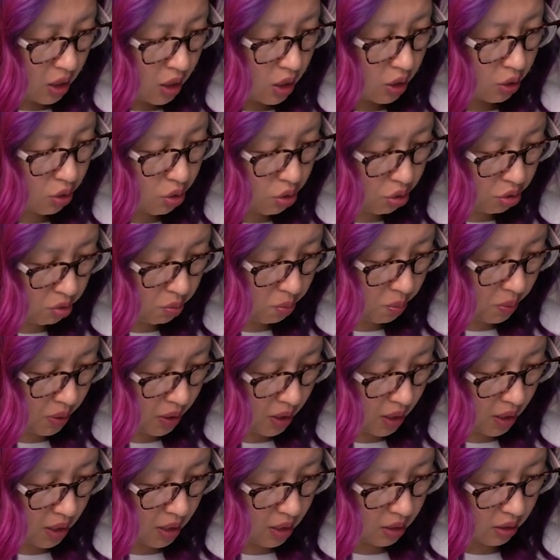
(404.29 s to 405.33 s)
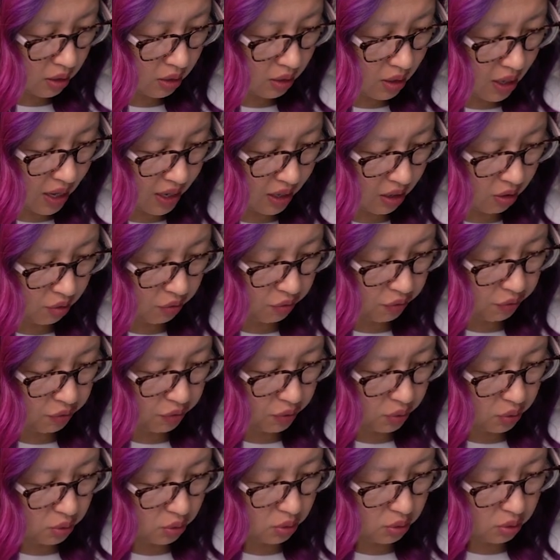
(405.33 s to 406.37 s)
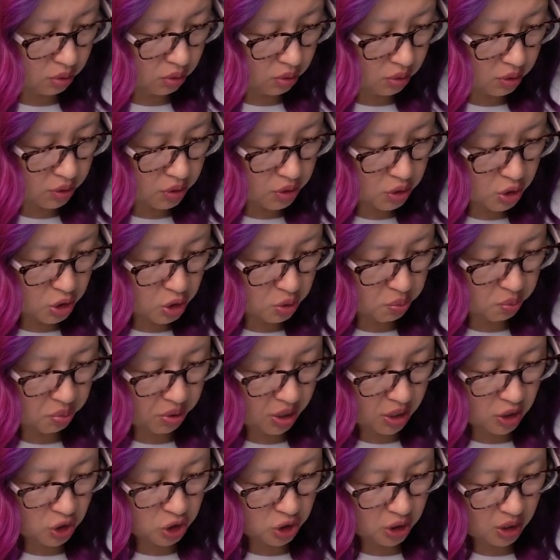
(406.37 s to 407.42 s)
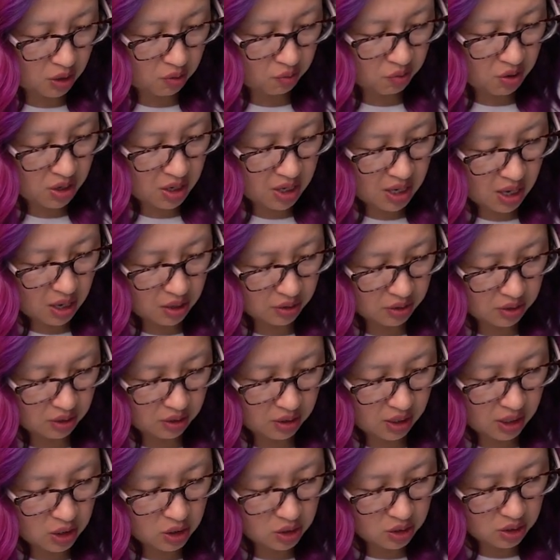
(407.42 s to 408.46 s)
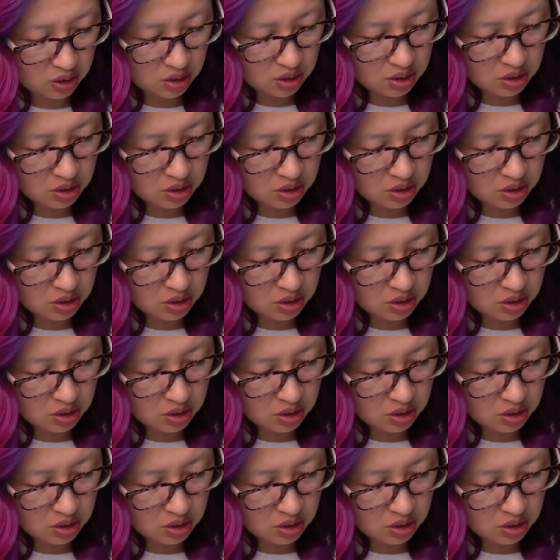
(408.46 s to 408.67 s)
could be like a full spreadsheet recalculation.